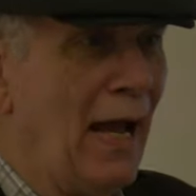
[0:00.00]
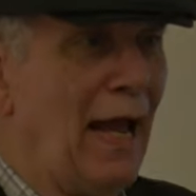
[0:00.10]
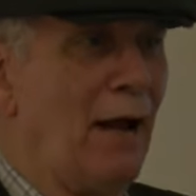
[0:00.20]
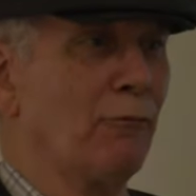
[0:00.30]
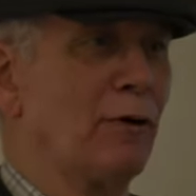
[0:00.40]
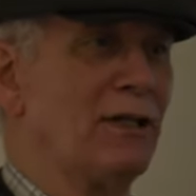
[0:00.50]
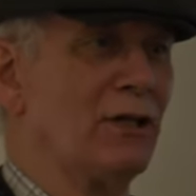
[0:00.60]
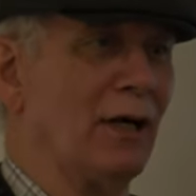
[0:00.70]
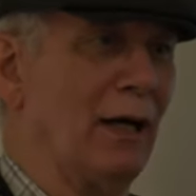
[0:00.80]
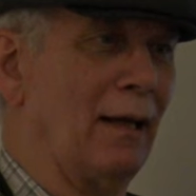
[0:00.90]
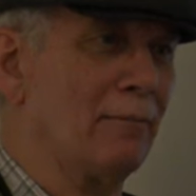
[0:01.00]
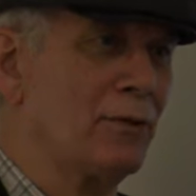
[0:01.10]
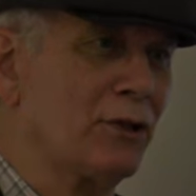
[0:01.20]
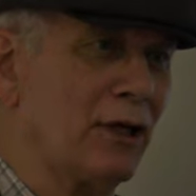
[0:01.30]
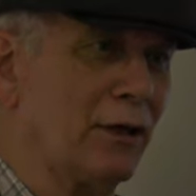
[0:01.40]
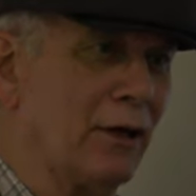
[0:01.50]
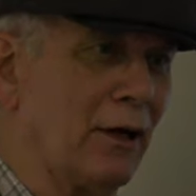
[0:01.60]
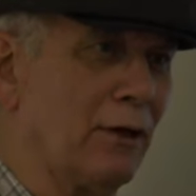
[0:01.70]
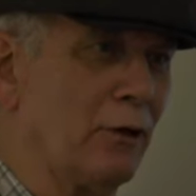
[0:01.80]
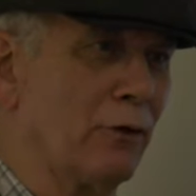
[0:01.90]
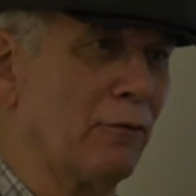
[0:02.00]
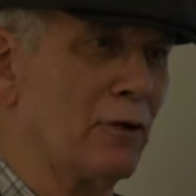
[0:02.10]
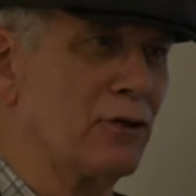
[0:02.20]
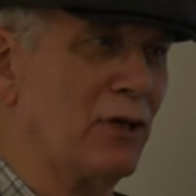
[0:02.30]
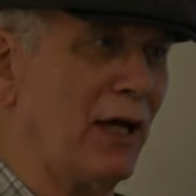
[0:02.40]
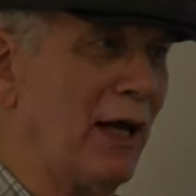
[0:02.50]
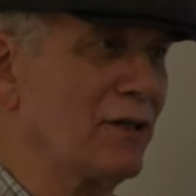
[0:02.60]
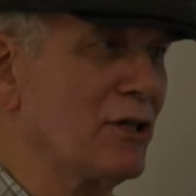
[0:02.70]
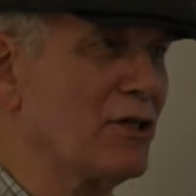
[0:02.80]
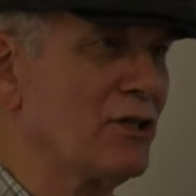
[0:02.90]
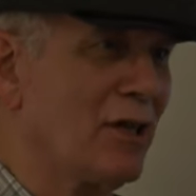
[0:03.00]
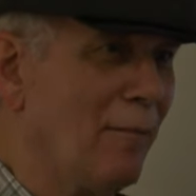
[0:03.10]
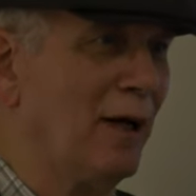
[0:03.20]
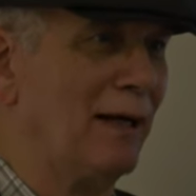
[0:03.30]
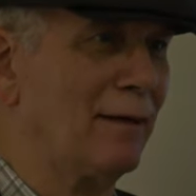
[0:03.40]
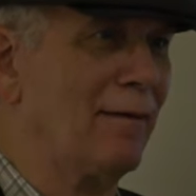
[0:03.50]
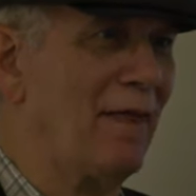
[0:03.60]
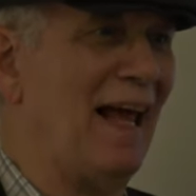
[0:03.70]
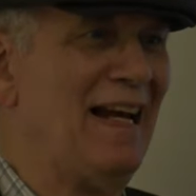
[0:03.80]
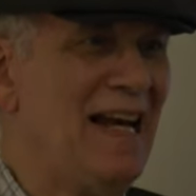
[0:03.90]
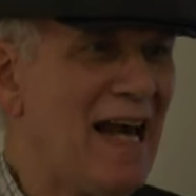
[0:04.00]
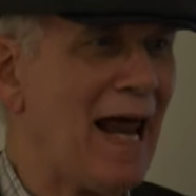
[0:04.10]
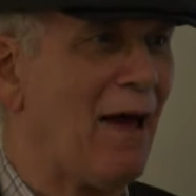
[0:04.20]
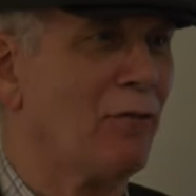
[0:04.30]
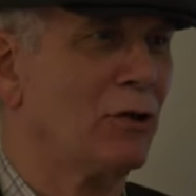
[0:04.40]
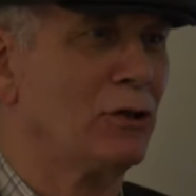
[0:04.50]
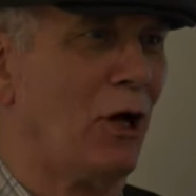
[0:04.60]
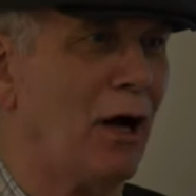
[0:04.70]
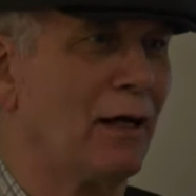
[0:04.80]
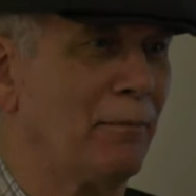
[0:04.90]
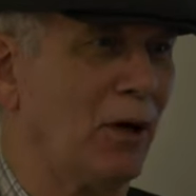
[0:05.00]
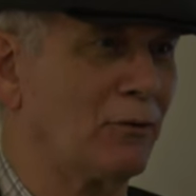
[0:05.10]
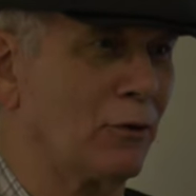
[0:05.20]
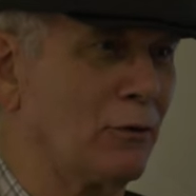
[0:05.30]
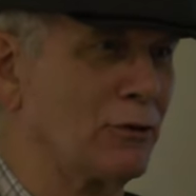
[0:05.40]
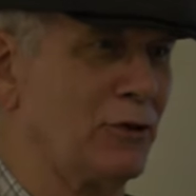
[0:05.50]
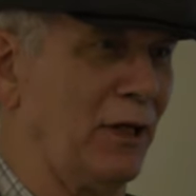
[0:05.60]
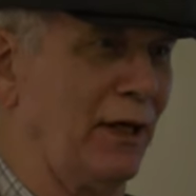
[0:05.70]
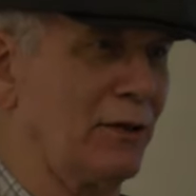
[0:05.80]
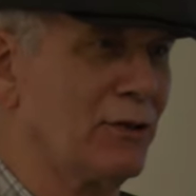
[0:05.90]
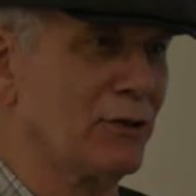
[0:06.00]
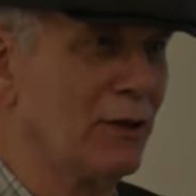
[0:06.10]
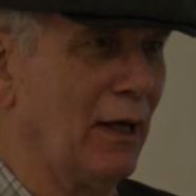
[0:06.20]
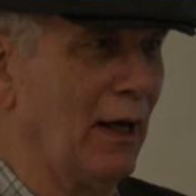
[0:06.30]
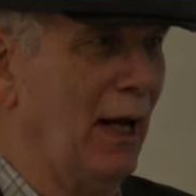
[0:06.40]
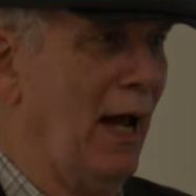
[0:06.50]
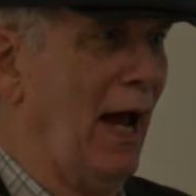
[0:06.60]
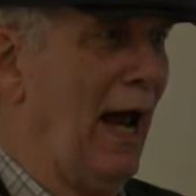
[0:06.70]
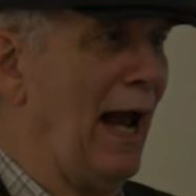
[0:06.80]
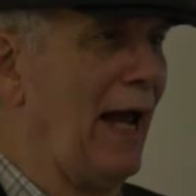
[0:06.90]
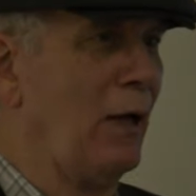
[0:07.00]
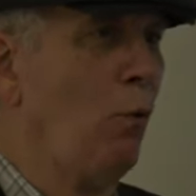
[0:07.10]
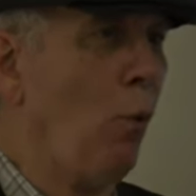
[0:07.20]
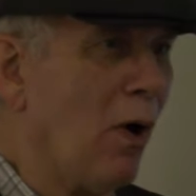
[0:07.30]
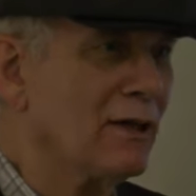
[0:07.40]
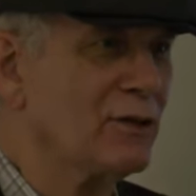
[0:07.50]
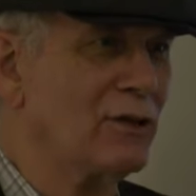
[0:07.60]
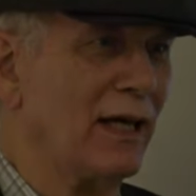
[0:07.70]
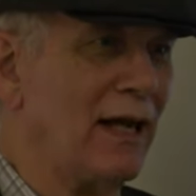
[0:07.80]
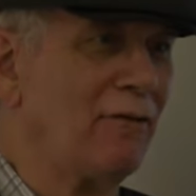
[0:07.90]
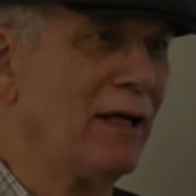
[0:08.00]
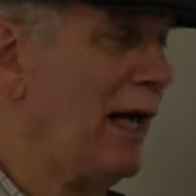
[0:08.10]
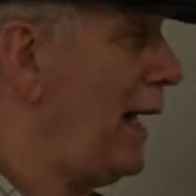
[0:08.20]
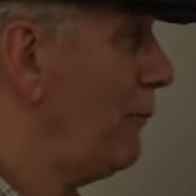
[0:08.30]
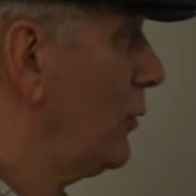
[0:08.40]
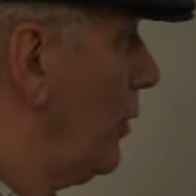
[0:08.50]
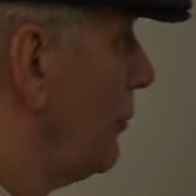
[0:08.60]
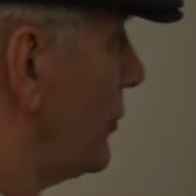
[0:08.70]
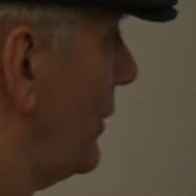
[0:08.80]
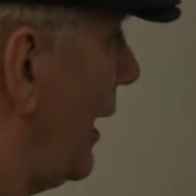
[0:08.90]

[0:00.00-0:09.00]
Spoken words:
every time Singularity University has a summit, they never talk about those things. And once they even came close,